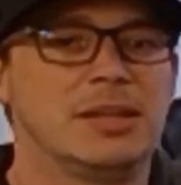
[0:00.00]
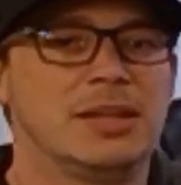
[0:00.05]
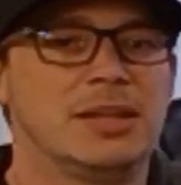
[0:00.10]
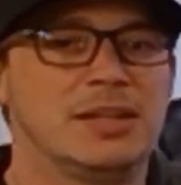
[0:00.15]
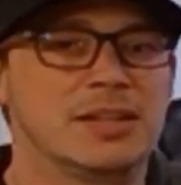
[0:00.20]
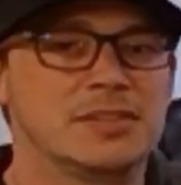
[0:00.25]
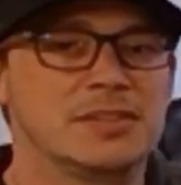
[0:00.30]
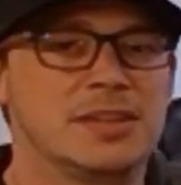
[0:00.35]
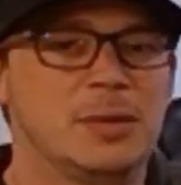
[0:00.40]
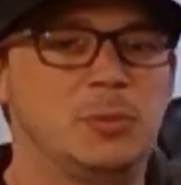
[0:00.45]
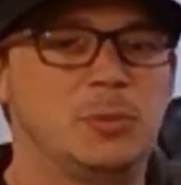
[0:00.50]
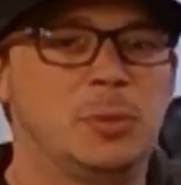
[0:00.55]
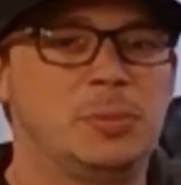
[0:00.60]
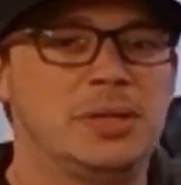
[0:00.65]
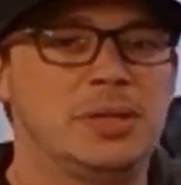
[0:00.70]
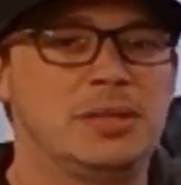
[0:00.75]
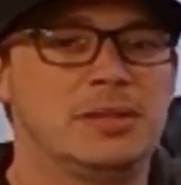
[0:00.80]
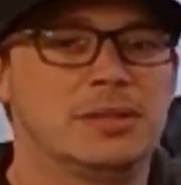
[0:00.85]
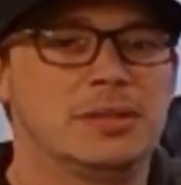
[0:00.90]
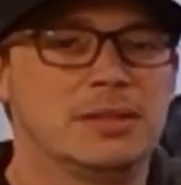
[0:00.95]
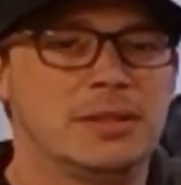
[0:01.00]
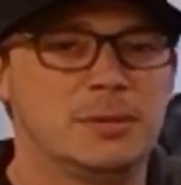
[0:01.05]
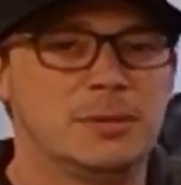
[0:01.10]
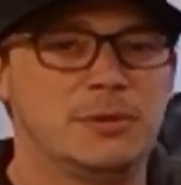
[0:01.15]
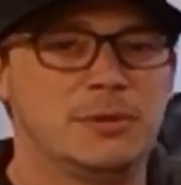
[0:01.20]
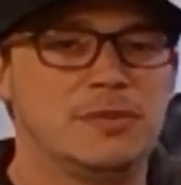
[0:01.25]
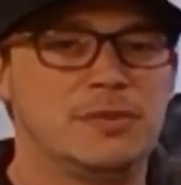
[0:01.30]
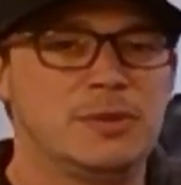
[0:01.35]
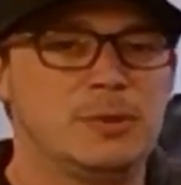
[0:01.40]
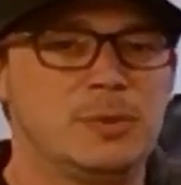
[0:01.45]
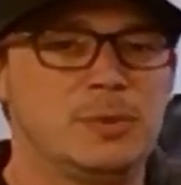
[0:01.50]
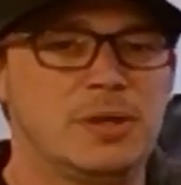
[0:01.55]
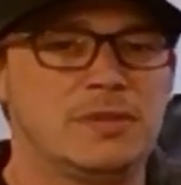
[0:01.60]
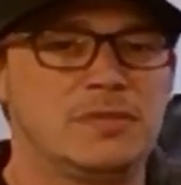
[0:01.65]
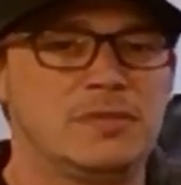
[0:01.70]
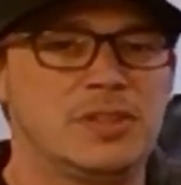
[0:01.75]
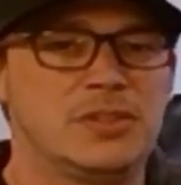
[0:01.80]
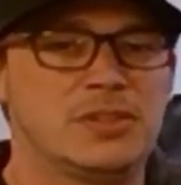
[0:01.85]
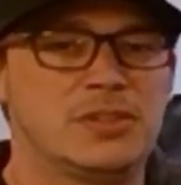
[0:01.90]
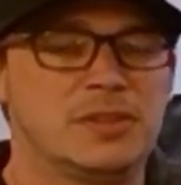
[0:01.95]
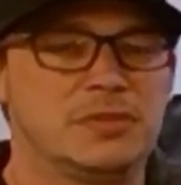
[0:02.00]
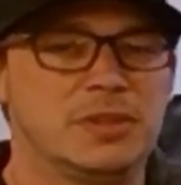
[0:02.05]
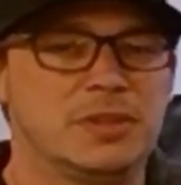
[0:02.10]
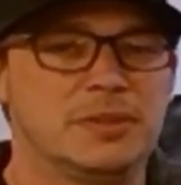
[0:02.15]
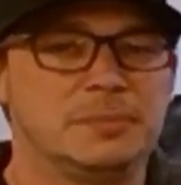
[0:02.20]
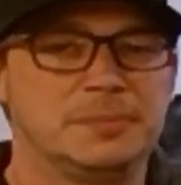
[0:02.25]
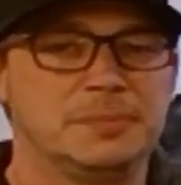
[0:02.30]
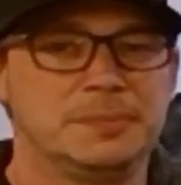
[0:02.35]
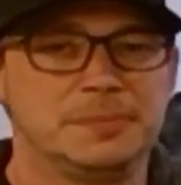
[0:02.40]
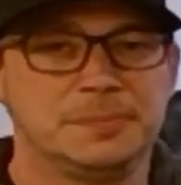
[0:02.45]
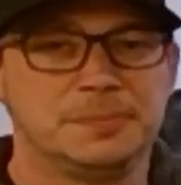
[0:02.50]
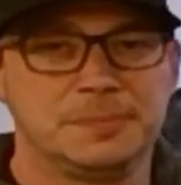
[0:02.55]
And next time will be a review of the shuffler.